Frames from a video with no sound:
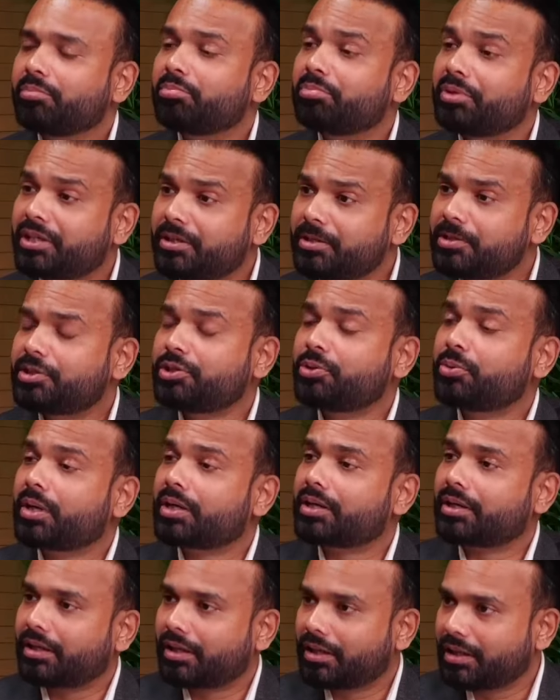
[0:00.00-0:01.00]
Because you
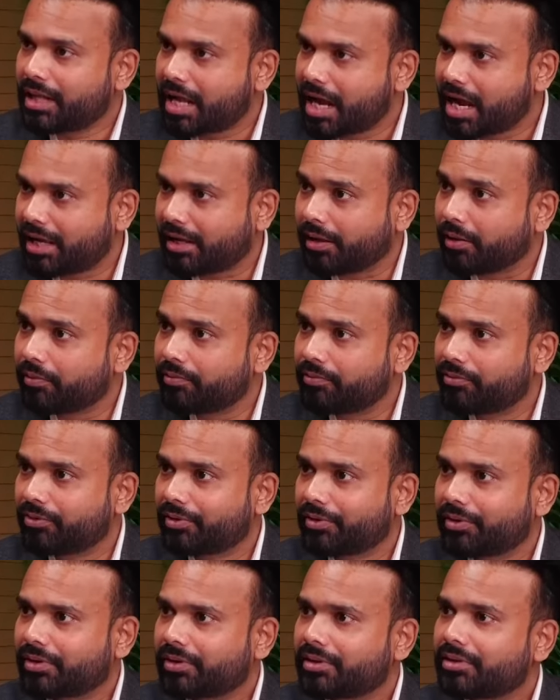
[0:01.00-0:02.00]
are alive,
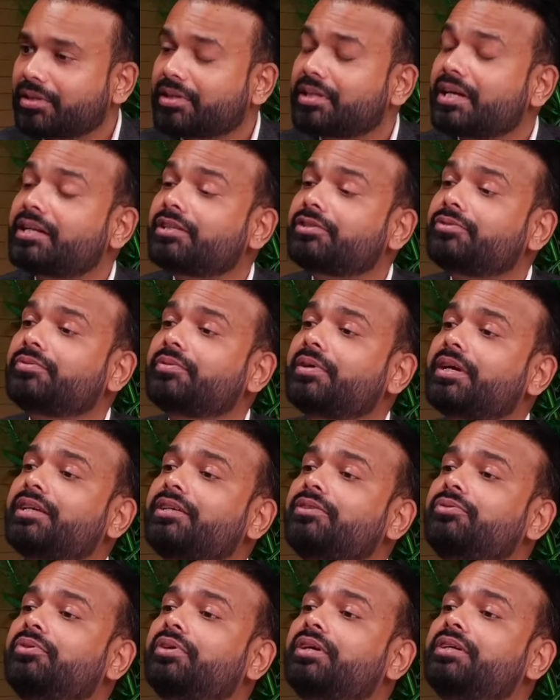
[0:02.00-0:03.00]
that's why
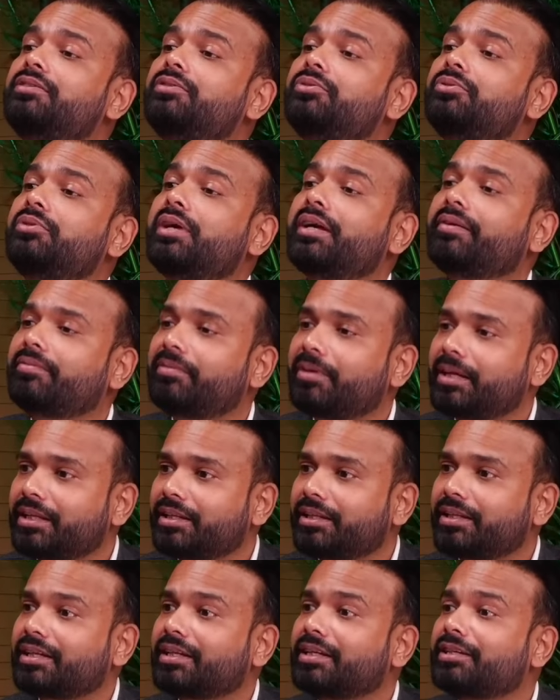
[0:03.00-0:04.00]
you can do
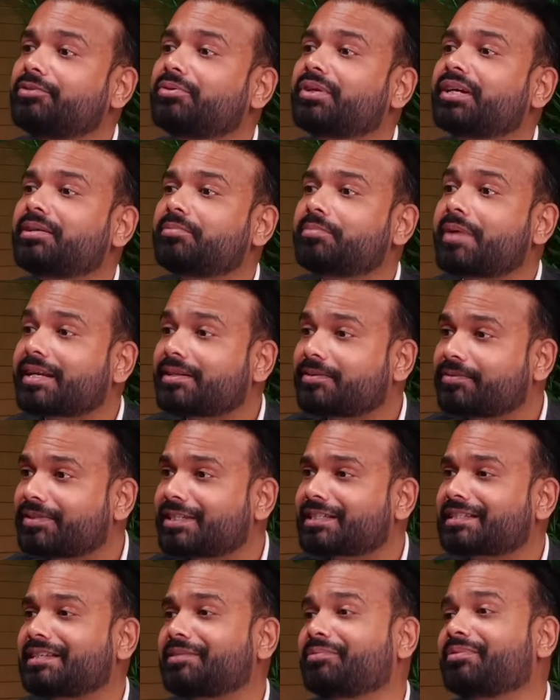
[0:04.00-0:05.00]
everything and you can
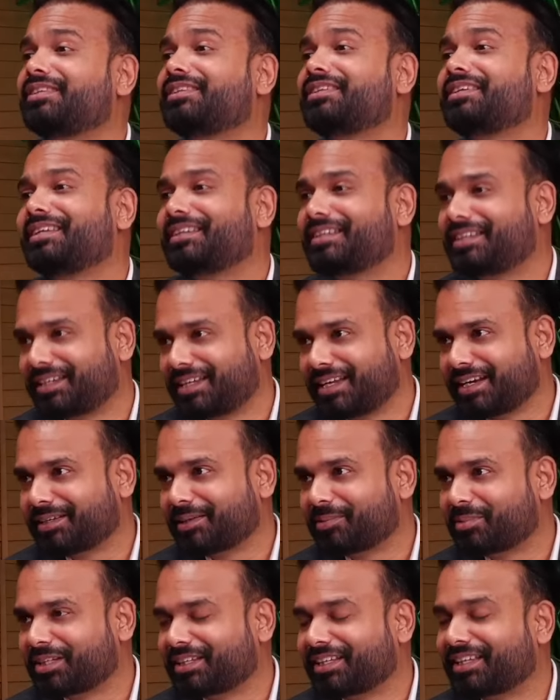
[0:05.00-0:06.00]
manifest everything and create
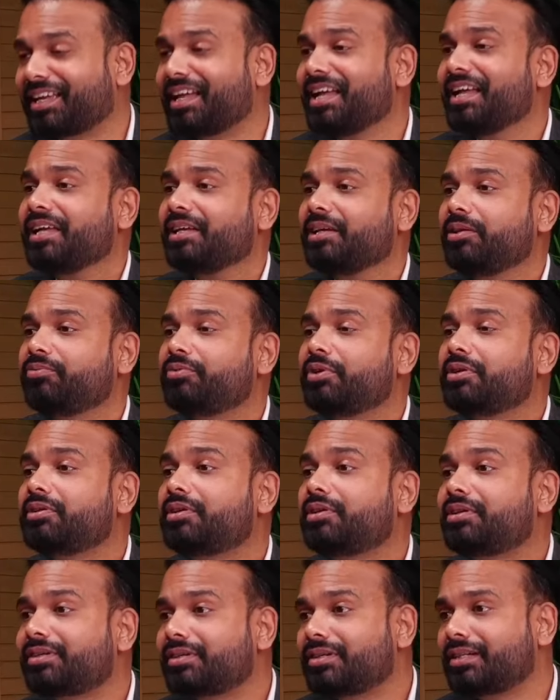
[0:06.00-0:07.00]
everything. If you're
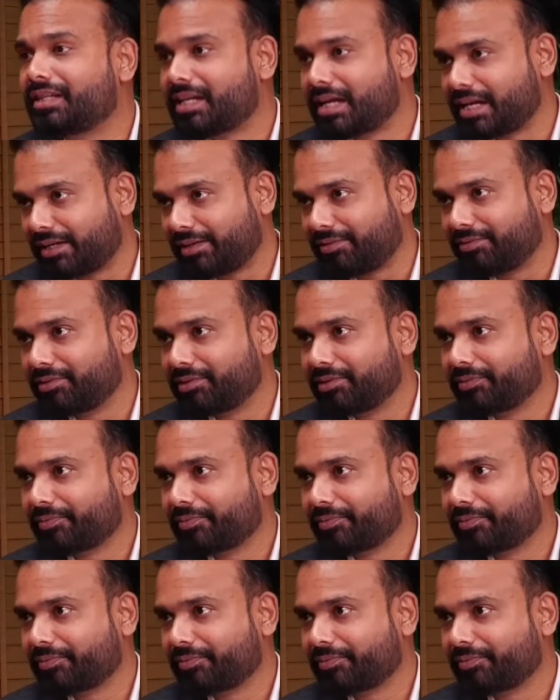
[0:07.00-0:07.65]
not alive,